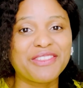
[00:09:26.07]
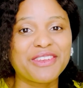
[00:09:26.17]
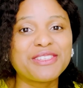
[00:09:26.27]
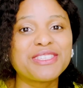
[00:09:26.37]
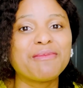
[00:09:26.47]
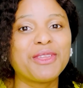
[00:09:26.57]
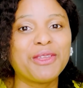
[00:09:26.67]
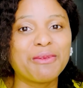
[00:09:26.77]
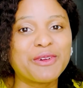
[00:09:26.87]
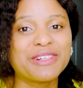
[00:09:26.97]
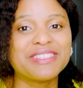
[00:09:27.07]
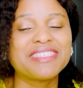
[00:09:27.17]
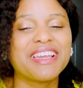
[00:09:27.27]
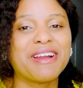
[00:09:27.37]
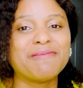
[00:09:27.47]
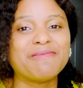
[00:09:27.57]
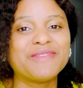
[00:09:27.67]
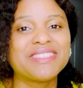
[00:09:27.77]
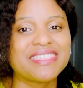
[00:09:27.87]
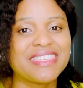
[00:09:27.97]
There are some humorous
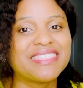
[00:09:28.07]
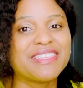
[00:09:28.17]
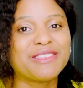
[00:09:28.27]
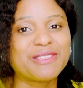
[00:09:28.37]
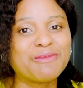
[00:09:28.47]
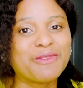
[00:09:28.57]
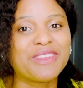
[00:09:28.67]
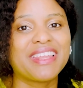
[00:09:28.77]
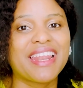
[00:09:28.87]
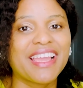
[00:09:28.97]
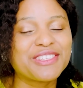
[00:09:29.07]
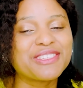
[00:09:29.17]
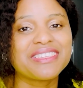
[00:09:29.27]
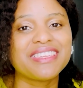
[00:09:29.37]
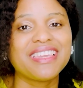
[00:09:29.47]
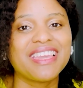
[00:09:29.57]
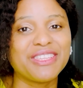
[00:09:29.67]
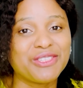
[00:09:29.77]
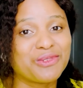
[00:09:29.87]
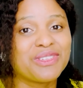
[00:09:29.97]
scenes in this movie, and I actually
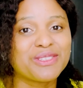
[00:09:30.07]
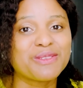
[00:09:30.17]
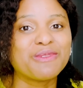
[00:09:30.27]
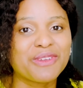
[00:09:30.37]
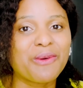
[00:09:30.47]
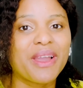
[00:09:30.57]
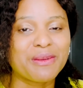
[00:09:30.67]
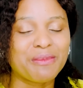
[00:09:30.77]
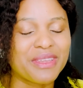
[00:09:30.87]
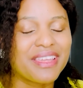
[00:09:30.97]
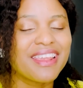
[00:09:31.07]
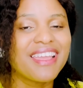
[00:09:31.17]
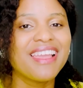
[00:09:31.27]
enjoy this movie quite a bit.